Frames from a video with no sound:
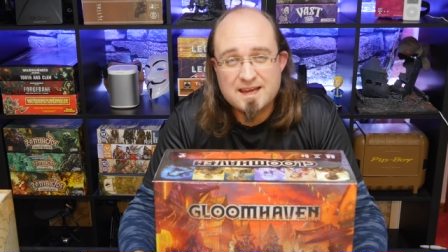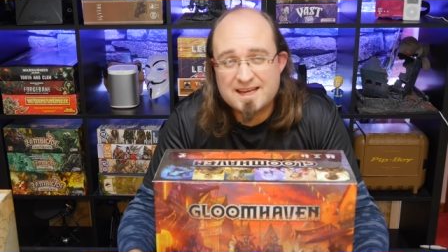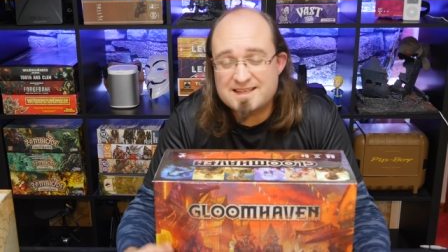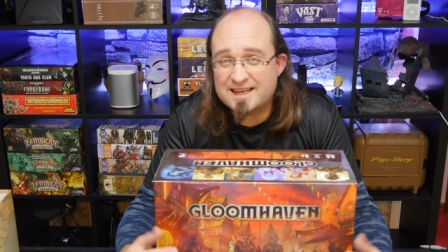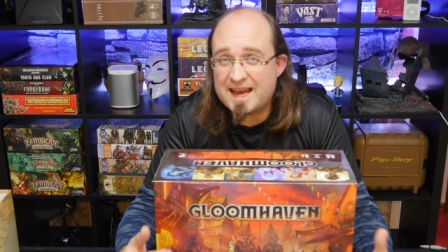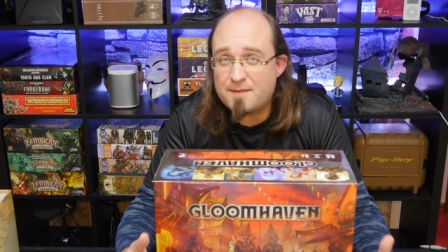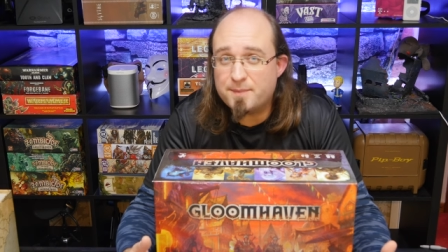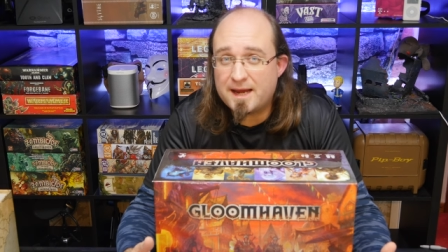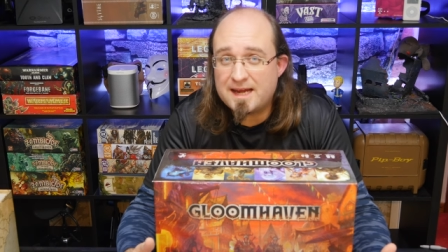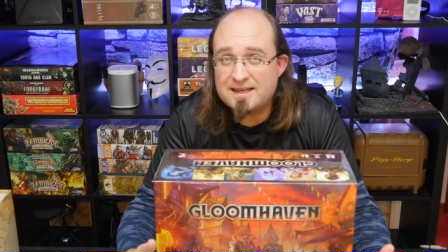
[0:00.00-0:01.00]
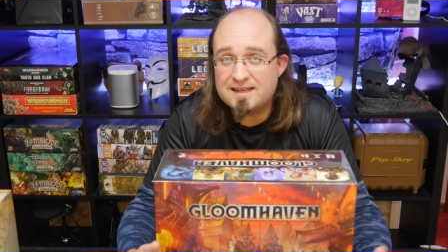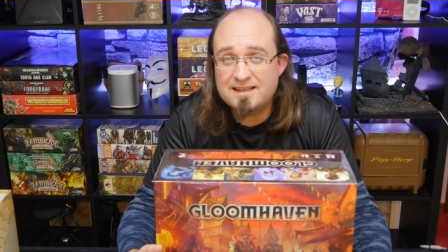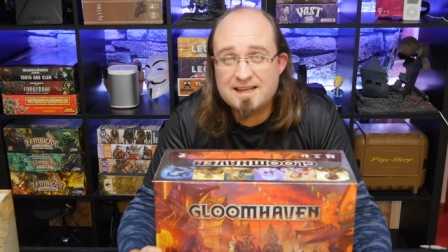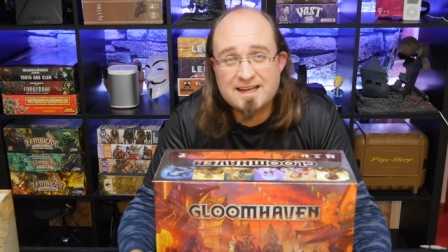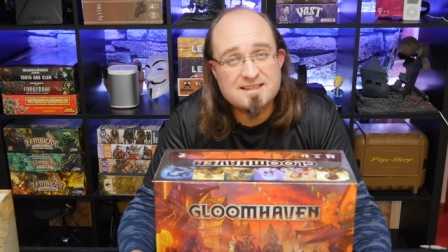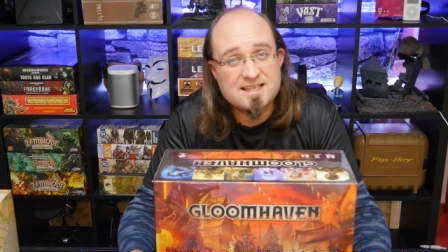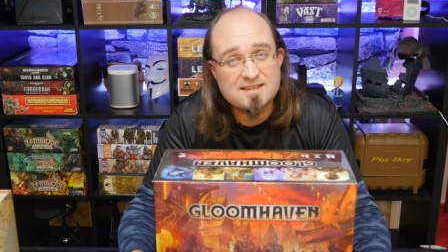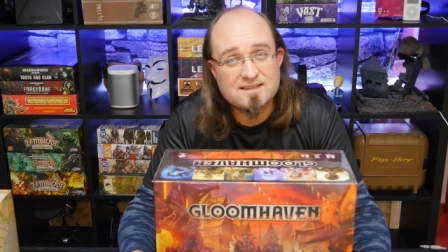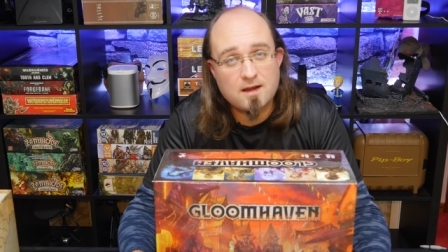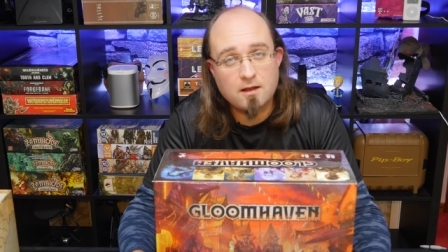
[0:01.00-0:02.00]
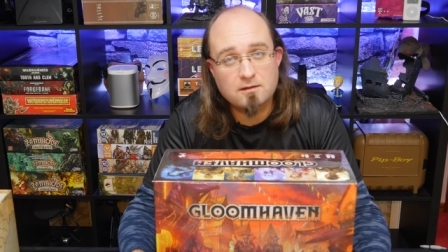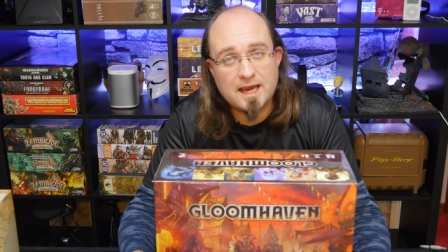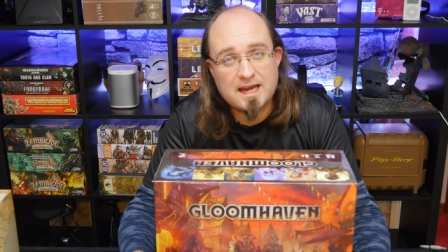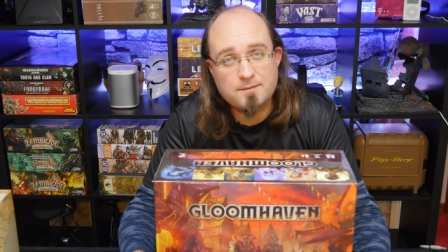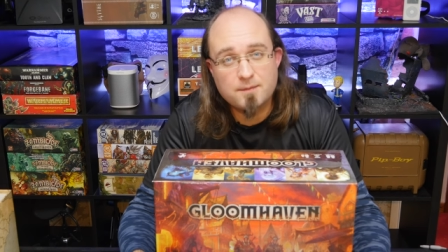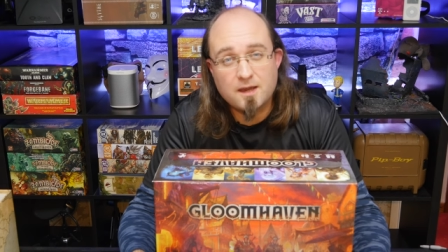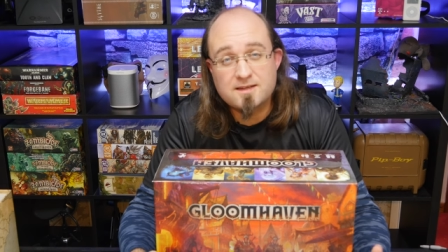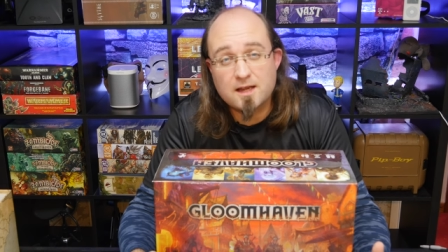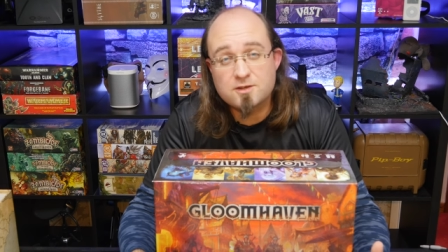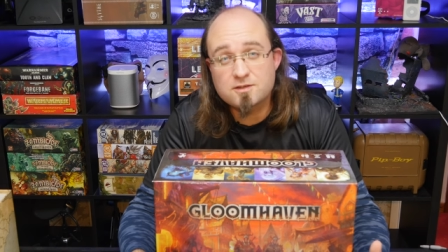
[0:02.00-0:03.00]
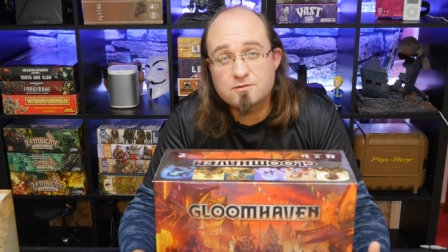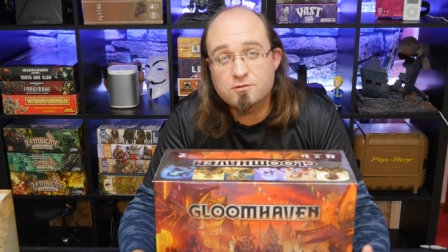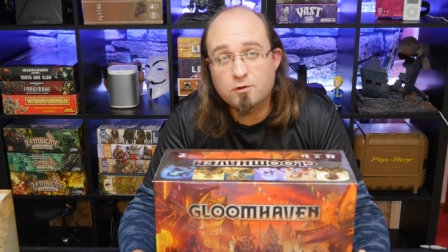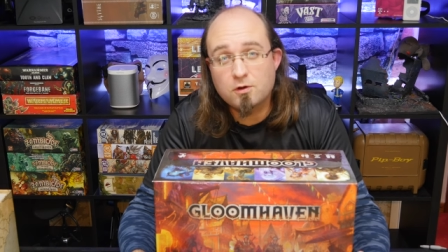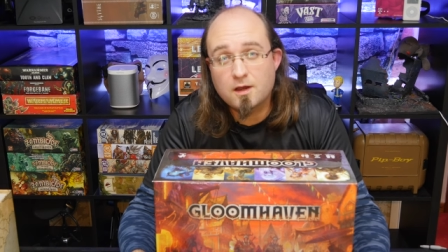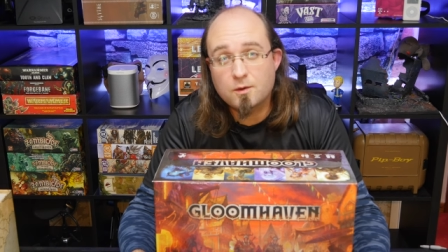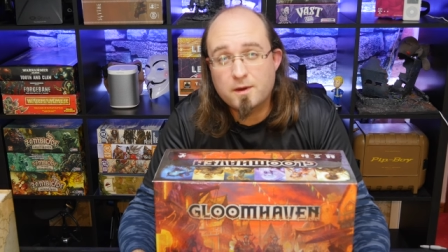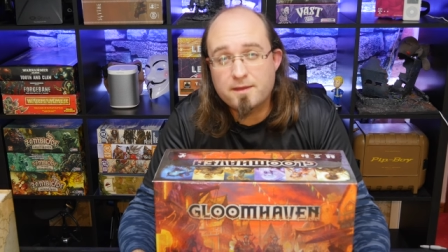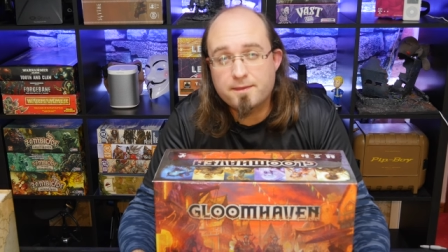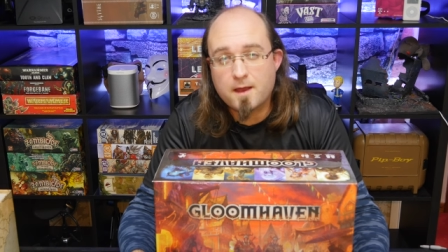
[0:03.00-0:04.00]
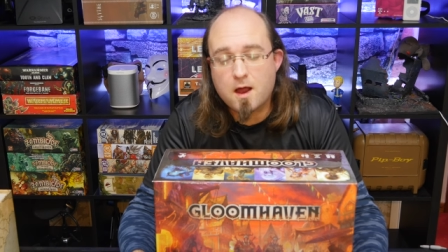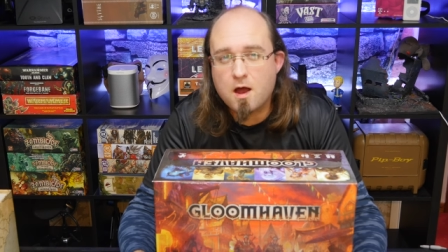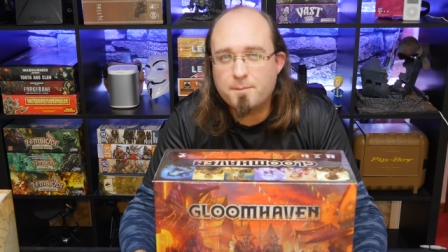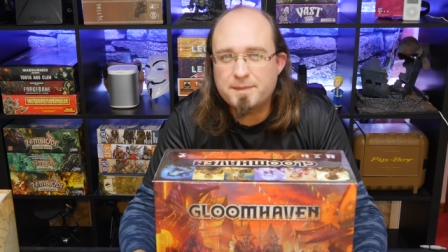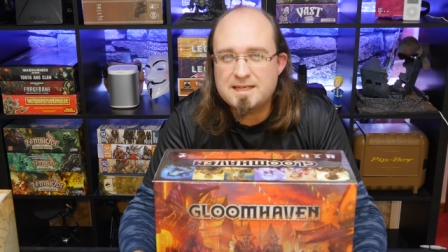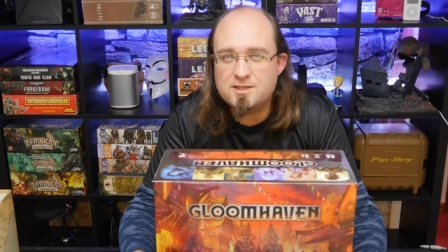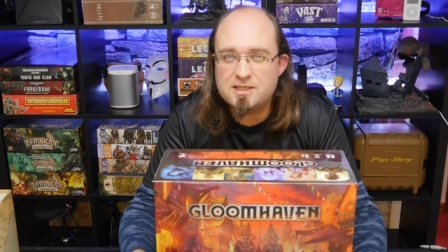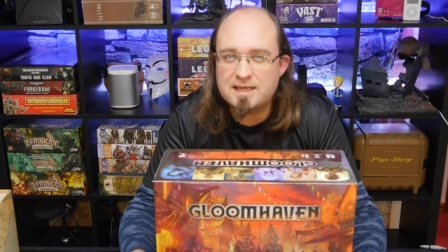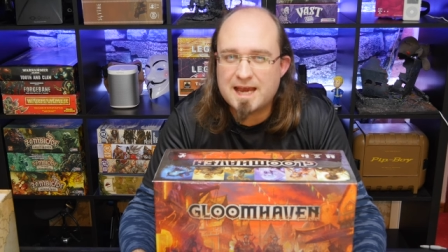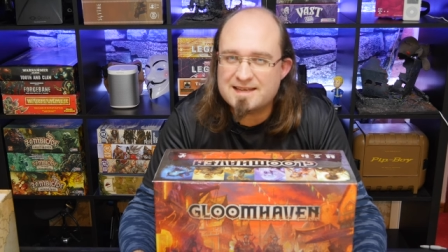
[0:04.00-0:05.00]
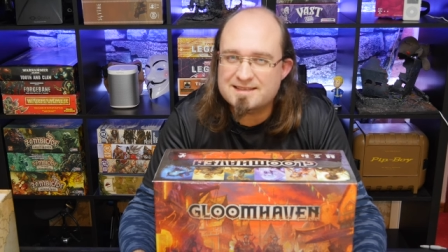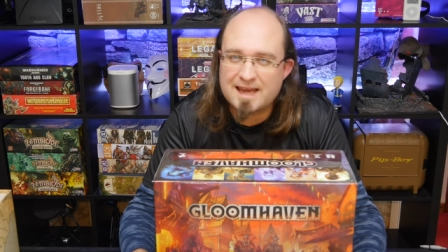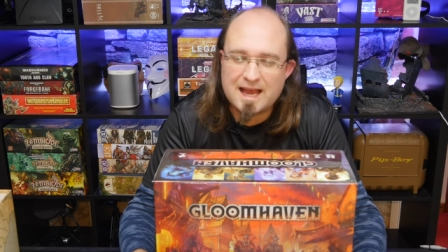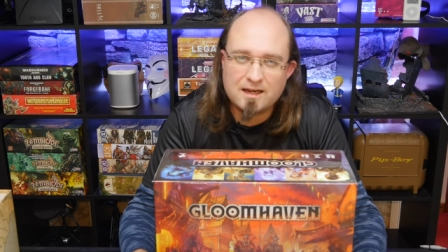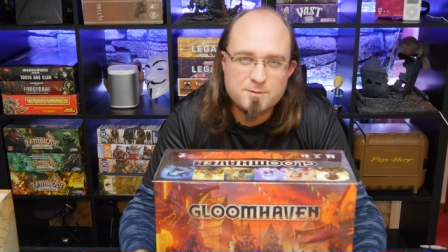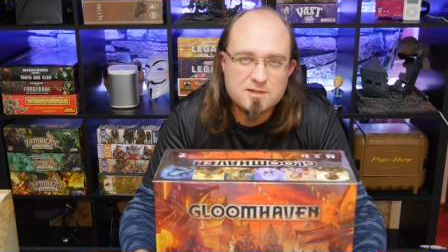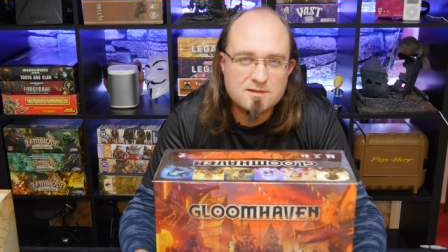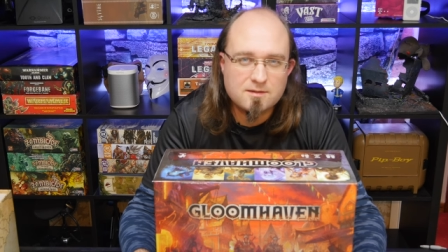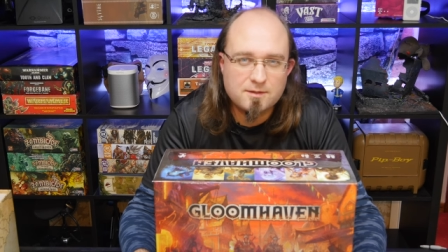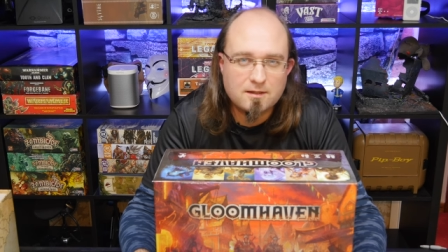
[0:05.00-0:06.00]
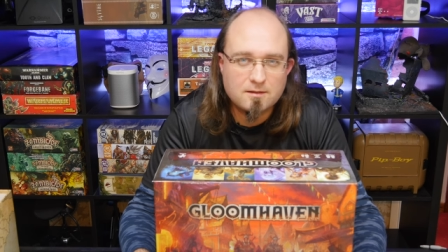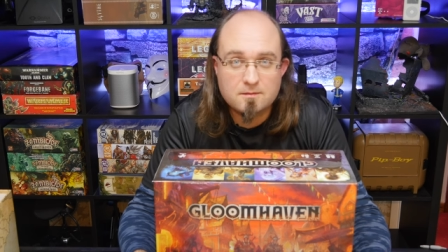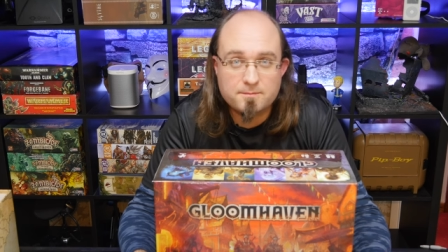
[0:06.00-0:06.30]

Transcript: It's a campaign legacy-style game, a dungeon crawler with RPG-esque elements to it.